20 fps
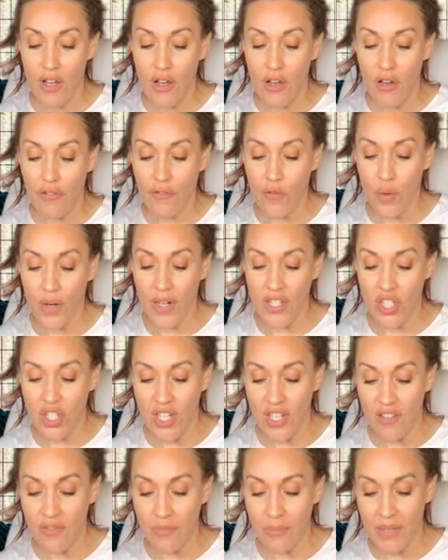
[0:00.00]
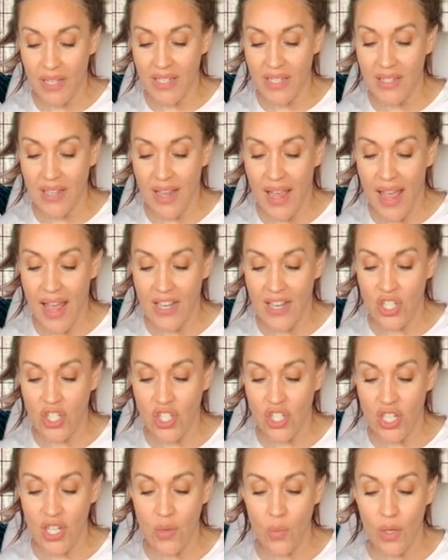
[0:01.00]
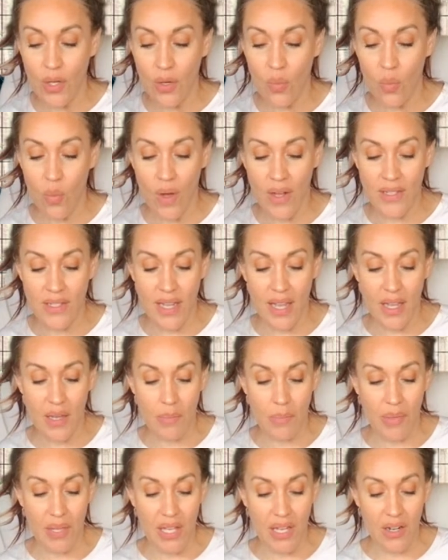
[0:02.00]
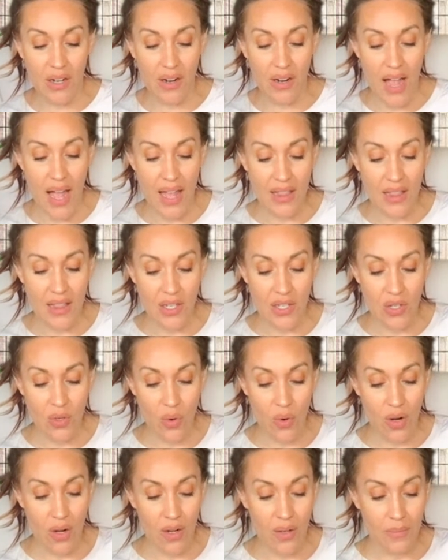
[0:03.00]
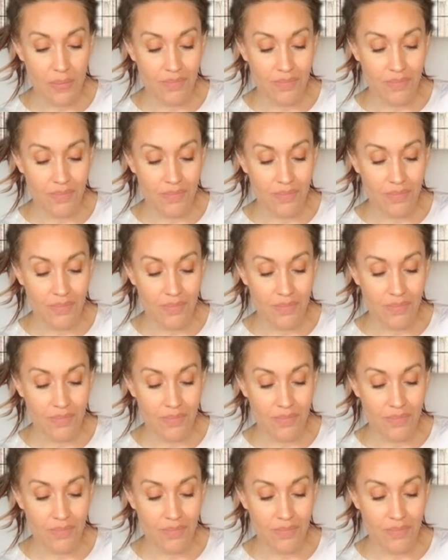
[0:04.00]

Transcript: for achievement, and she will one day appear at the door.